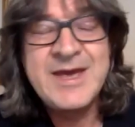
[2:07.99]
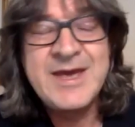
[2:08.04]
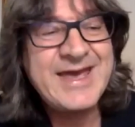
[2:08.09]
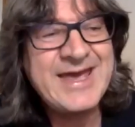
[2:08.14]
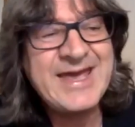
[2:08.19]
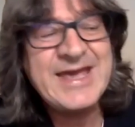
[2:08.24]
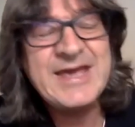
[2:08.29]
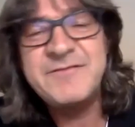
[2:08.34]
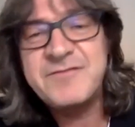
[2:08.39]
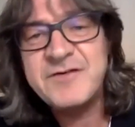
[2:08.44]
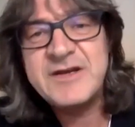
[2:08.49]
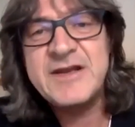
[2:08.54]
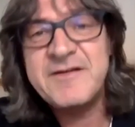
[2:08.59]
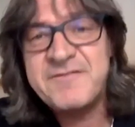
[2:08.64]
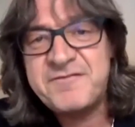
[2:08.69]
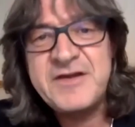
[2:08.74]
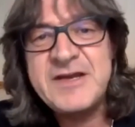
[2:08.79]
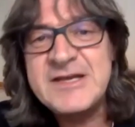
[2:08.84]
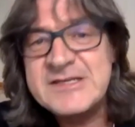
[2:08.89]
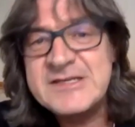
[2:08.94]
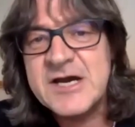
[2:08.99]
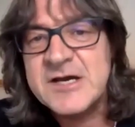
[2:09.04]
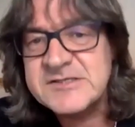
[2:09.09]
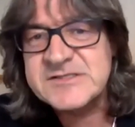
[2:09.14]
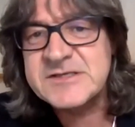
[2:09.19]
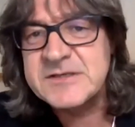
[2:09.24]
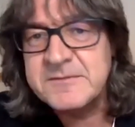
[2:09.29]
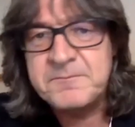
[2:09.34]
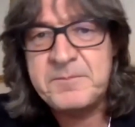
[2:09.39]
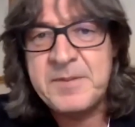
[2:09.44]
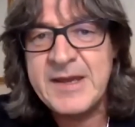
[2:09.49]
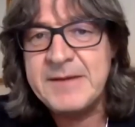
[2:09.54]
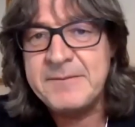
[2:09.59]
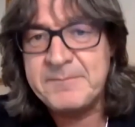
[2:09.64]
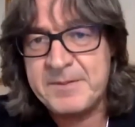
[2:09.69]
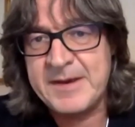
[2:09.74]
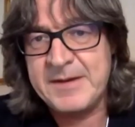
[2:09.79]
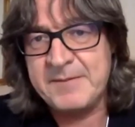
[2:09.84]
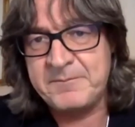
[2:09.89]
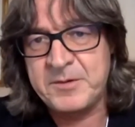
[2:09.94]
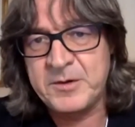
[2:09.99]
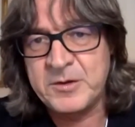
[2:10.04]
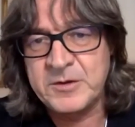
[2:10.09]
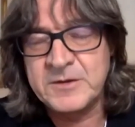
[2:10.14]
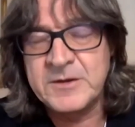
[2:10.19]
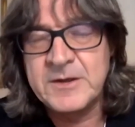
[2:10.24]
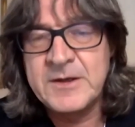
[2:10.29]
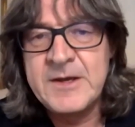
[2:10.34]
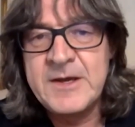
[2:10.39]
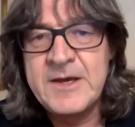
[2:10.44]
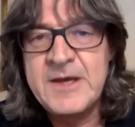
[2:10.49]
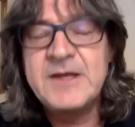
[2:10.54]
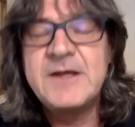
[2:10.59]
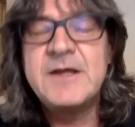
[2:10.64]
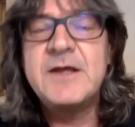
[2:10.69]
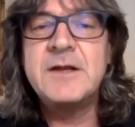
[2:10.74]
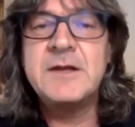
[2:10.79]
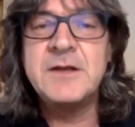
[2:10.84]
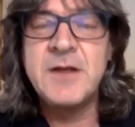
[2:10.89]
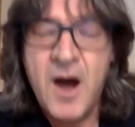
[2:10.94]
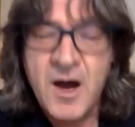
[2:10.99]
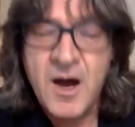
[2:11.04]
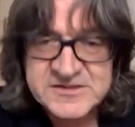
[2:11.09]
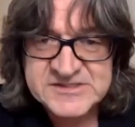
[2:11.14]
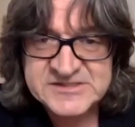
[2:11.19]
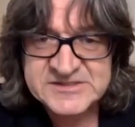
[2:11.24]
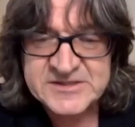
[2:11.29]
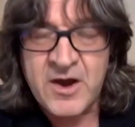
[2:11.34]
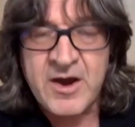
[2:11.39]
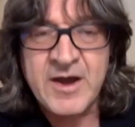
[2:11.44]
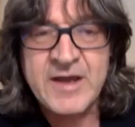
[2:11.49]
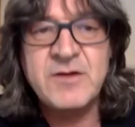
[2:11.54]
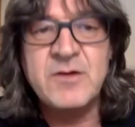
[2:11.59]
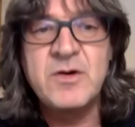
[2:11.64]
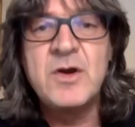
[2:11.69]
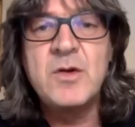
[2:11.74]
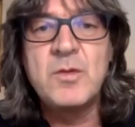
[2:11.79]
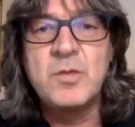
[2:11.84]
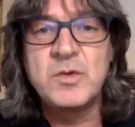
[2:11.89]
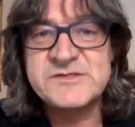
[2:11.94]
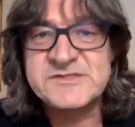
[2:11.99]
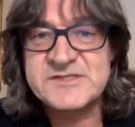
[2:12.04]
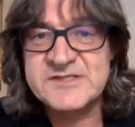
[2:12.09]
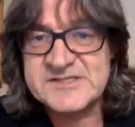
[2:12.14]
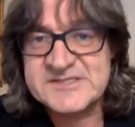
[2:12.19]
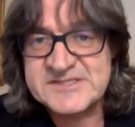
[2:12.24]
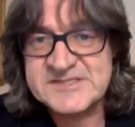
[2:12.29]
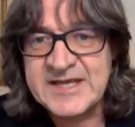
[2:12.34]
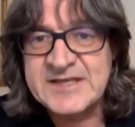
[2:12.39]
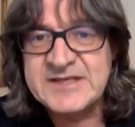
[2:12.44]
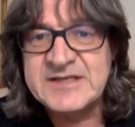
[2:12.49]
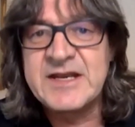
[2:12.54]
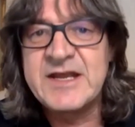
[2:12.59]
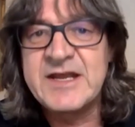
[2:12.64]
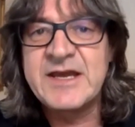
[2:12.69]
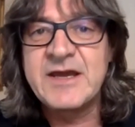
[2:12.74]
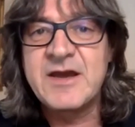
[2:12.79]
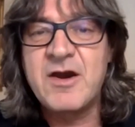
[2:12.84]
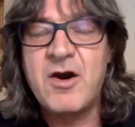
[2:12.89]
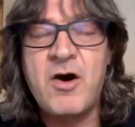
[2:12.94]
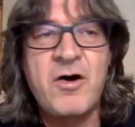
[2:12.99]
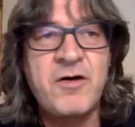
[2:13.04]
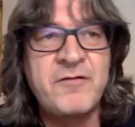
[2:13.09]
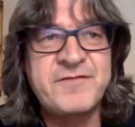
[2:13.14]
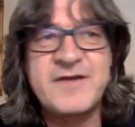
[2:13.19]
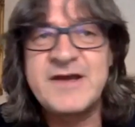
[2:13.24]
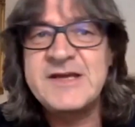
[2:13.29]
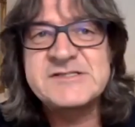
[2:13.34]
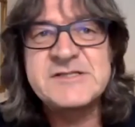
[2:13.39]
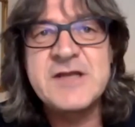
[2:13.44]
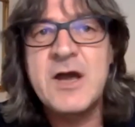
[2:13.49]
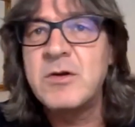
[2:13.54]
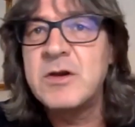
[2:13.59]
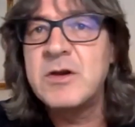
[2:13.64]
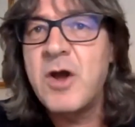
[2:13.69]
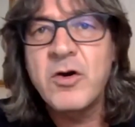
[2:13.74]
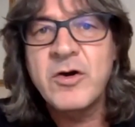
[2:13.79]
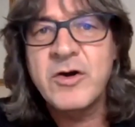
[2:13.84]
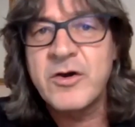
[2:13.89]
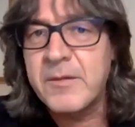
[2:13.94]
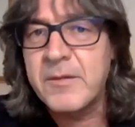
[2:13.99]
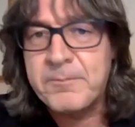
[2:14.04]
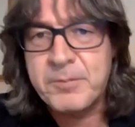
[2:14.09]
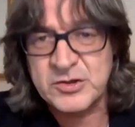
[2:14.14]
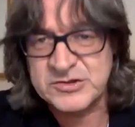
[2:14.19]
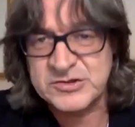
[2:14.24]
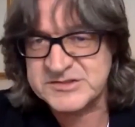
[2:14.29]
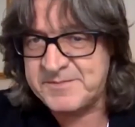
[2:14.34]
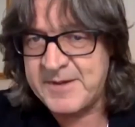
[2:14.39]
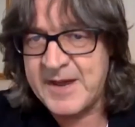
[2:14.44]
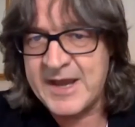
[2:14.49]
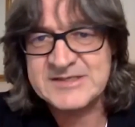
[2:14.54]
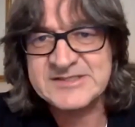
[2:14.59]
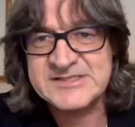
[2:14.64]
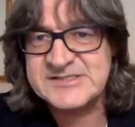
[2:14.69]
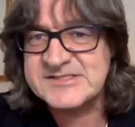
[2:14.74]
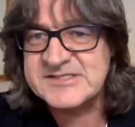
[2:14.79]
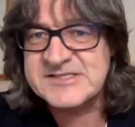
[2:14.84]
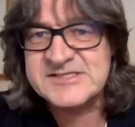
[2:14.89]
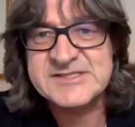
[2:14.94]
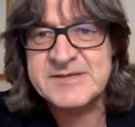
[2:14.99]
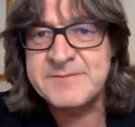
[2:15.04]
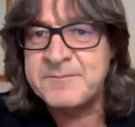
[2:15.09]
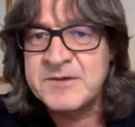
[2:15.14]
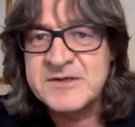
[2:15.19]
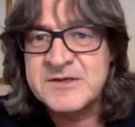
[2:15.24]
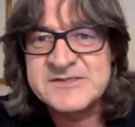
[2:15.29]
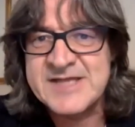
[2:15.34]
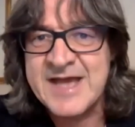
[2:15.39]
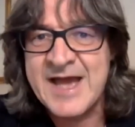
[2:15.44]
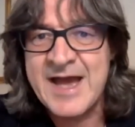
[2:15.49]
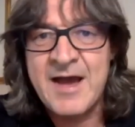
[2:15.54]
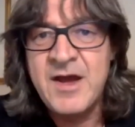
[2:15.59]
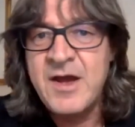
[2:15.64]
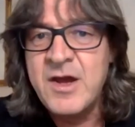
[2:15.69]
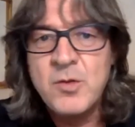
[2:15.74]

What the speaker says: Even if he doesn't beat Pitbull, last night was the signaling of he's no longer a prospect. It's as simple as that.